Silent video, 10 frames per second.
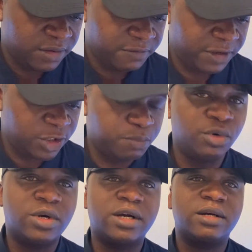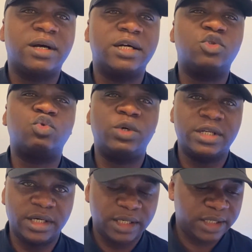Facebook, and
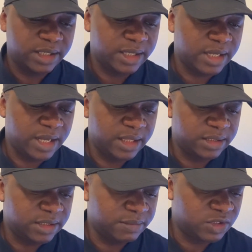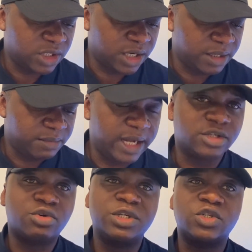Twitter at the same time,
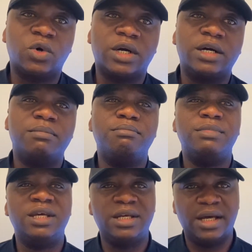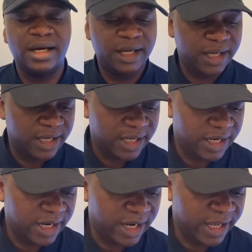at Chrisog Media
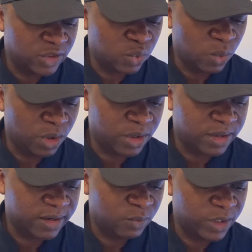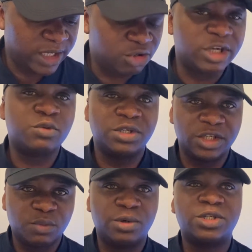Network. We try as much
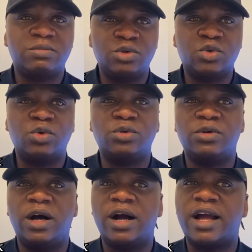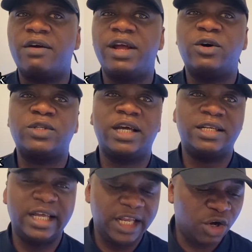as possible to carry out a
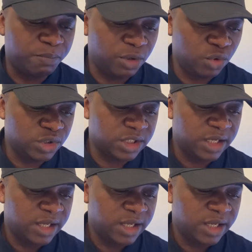daily upload